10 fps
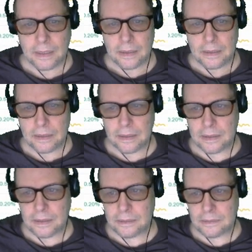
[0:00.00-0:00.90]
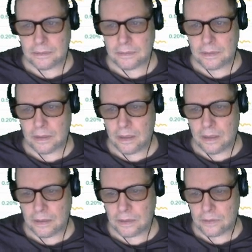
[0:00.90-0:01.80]
All
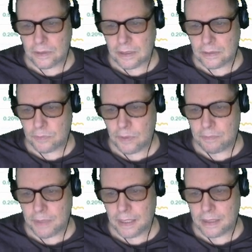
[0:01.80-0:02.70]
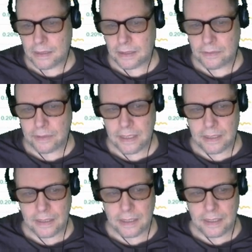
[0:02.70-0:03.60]
the coins have went back in the green
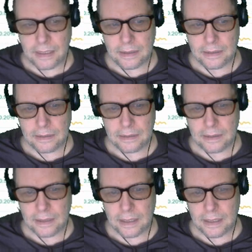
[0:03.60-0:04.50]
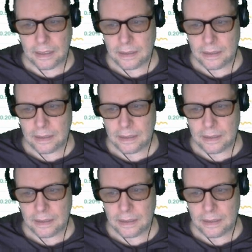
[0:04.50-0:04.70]
again today.